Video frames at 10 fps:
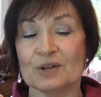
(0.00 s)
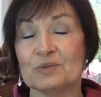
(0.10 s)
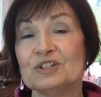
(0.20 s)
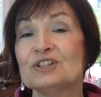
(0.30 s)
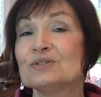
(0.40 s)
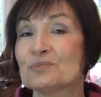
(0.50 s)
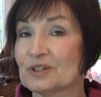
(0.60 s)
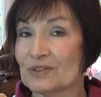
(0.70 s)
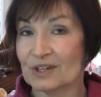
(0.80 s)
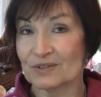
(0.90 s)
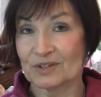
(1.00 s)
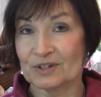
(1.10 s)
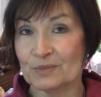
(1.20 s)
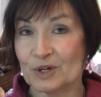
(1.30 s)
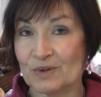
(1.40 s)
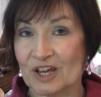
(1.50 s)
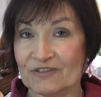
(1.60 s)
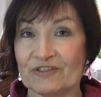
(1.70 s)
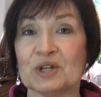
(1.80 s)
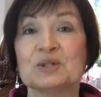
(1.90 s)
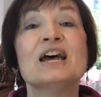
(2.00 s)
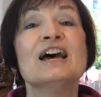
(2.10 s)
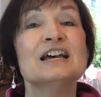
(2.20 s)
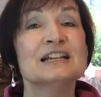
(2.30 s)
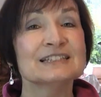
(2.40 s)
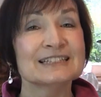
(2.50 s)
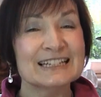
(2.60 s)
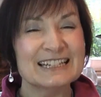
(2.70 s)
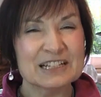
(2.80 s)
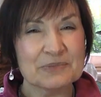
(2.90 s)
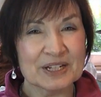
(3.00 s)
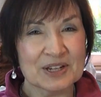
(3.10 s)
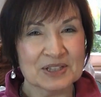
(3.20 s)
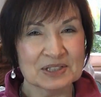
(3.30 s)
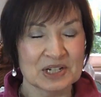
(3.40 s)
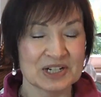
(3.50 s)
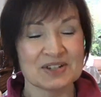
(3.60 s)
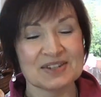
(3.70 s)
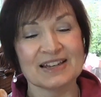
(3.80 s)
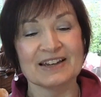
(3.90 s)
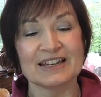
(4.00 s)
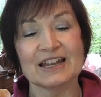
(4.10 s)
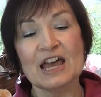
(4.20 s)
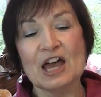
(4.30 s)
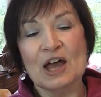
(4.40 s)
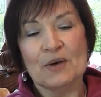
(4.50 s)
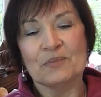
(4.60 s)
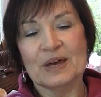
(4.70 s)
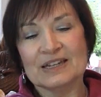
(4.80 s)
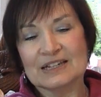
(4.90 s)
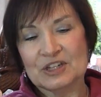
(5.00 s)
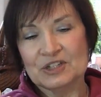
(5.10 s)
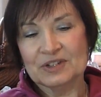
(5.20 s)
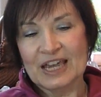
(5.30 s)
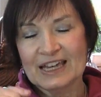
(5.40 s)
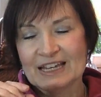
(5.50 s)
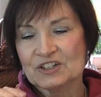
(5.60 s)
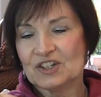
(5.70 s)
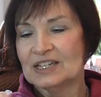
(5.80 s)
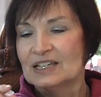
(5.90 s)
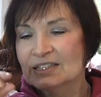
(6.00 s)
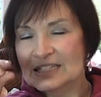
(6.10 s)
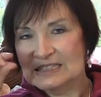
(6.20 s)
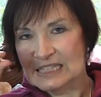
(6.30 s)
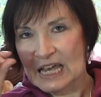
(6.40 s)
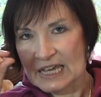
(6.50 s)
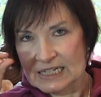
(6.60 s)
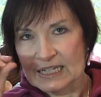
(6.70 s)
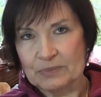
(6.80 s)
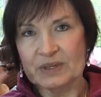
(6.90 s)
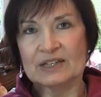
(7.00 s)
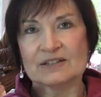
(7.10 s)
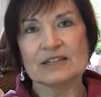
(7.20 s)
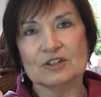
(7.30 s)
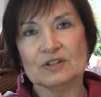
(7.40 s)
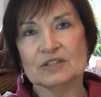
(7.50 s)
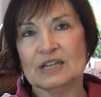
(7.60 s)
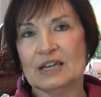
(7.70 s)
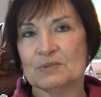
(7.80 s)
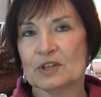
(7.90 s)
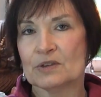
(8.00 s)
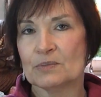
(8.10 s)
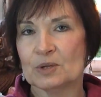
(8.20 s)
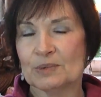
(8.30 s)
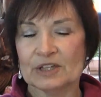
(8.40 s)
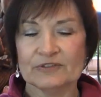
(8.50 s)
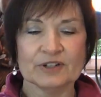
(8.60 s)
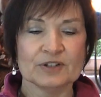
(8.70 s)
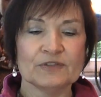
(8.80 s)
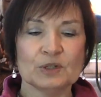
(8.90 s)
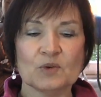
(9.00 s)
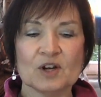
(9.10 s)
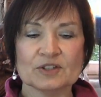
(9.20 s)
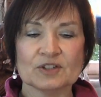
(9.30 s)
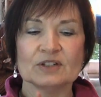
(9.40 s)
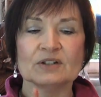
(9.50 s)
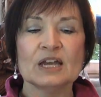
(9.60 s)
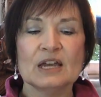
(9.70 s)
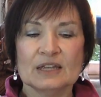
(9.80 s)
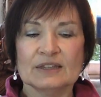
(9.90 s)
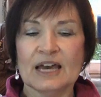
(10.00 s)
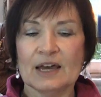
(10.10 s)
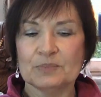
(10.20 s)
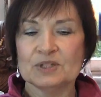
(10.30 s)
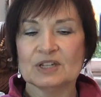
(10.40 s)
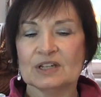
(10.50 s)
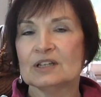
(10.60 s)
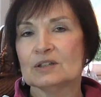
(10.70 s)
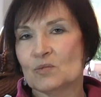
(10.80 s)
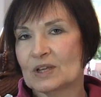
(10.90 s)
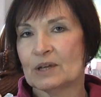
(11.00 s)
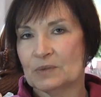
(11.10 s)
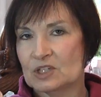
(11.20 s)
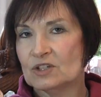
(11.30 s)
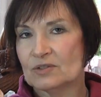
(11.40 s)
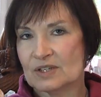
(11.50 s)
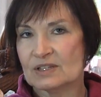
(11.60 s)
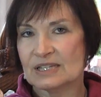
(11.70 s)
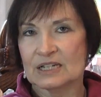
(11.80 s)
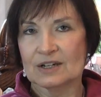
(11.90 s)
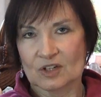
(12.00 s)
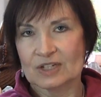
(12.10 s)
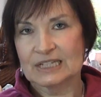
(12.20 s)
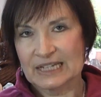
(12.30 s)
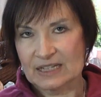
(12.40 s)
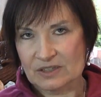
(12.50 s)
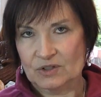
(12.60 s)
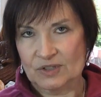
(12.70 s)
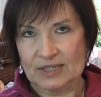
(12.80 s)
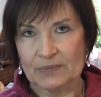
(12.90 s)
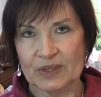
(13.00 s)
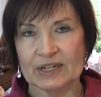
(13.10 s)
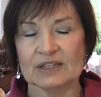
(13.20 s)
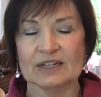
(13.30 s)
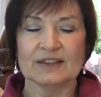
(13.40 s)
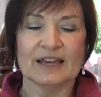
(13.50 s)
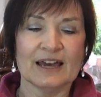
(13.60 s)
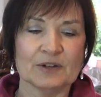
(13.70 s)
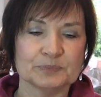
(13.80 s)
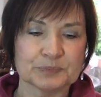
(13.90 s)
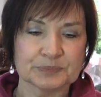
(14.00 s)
I wouldn't use one of those on a mobile phone. Little bit on the large side, but you can actually get little tiny bits that you could take to the mobile phone if you want to. That particular one, I would use it sitting on a desk or something like that.